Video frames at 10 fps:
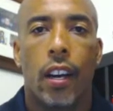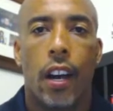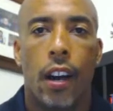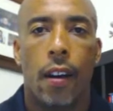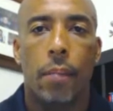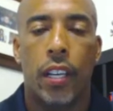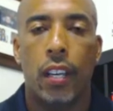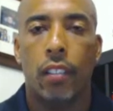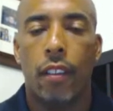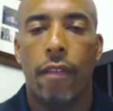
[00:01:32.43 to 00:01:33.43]
uh,
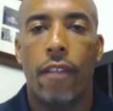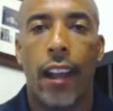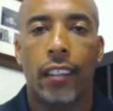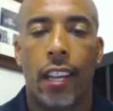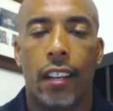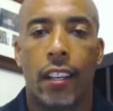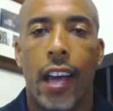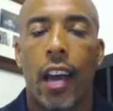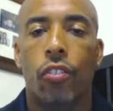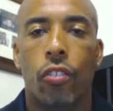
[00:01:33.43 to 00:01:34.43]
because of the fact that it
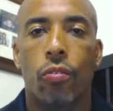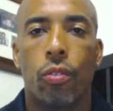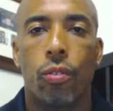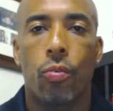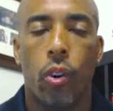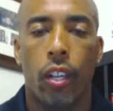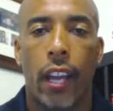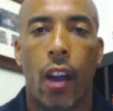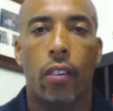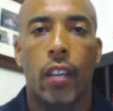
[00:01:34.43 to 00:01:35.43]
allows you to
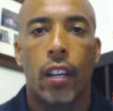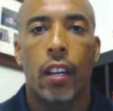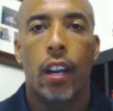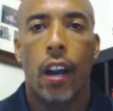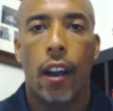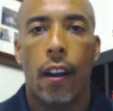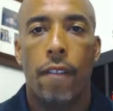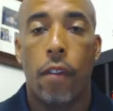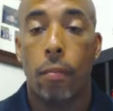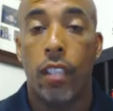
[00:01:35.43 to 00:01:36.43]
work out
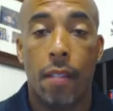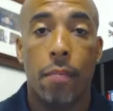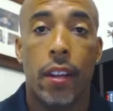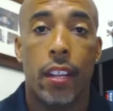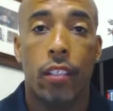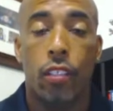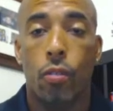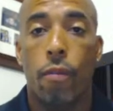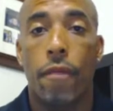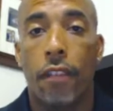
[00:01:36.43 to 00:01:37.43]
uh, from 10 minutes
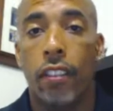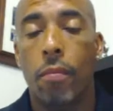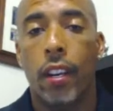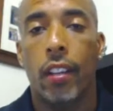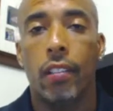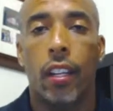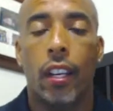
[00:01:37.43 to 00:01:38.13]
to 50 minutes.